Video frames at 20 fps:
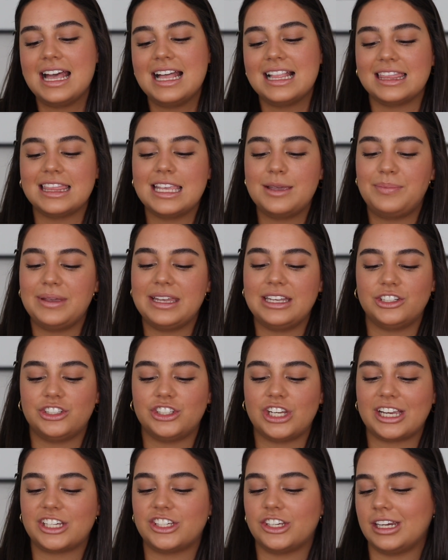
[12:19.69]
Lip
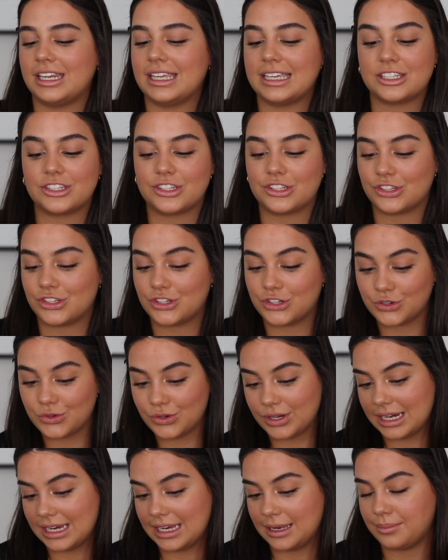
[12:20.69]
Injection
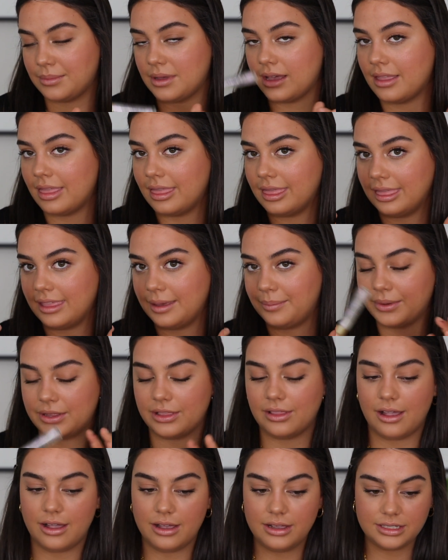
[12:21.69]
Extreme Lip
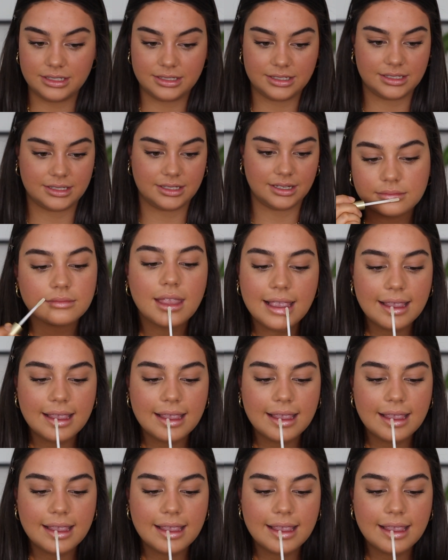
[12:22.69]
Gloss.